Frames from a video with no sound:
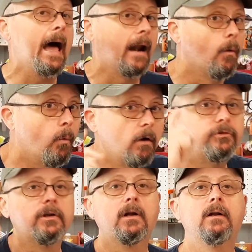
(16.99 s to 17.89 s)
and I
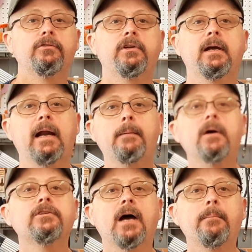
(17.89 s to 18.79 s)
want you to understand how
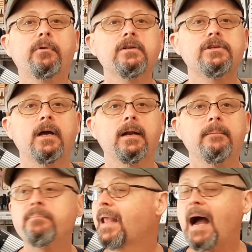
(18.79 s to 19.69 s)
much I appreciate it.